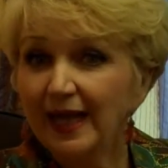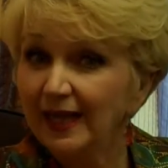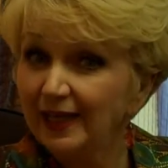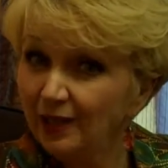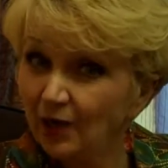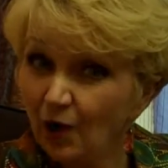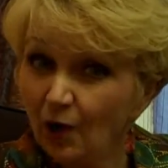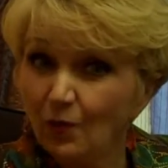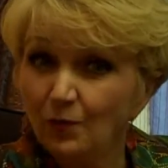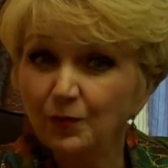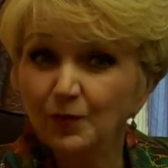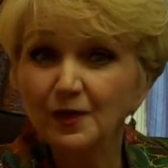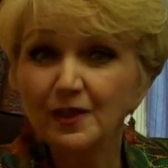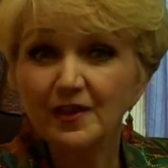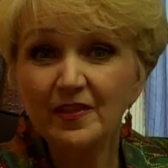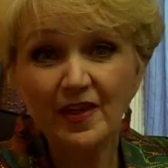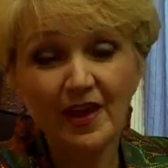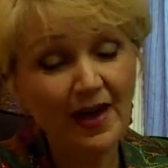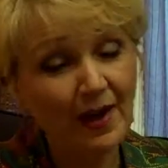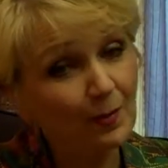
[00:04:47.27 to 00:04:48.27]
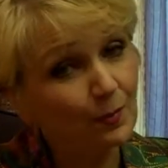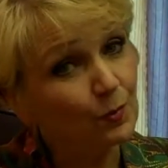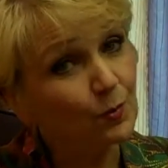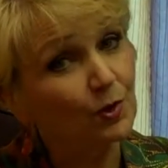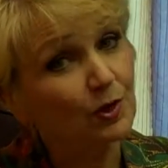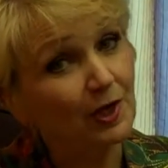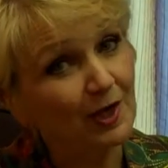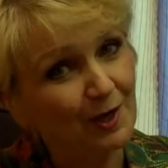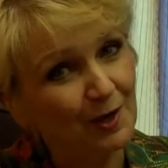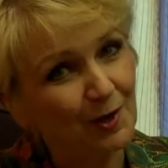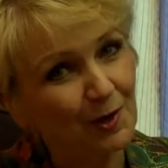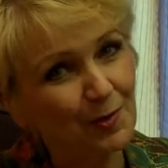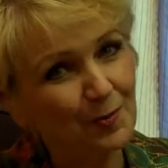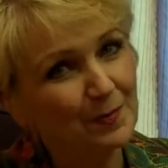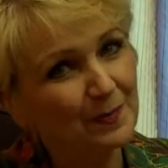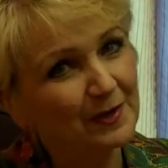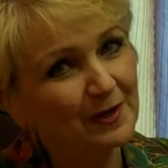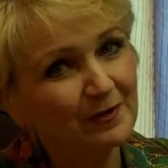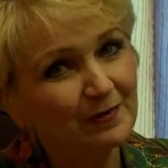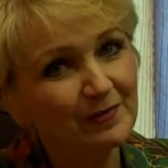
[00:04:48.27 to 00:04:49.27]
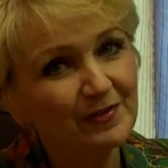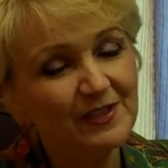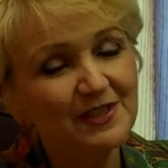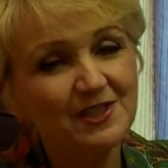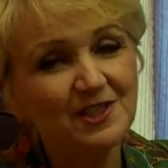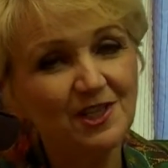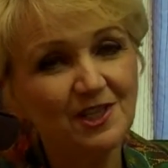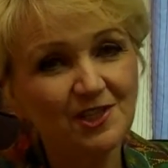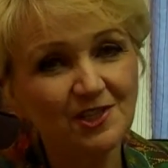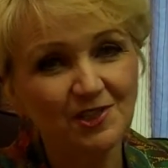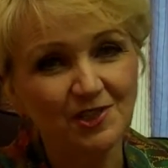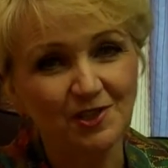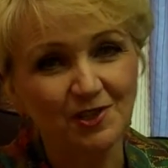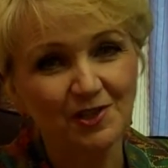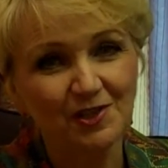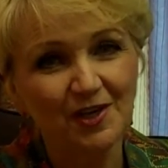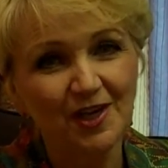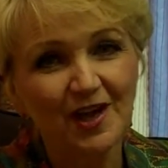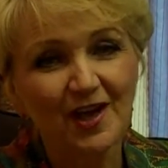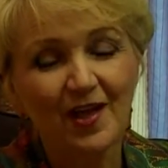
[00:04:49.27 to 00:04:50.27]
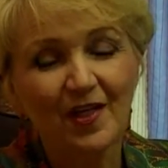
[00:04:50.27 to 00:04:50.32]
And hopefully that will help. But if it doesn't,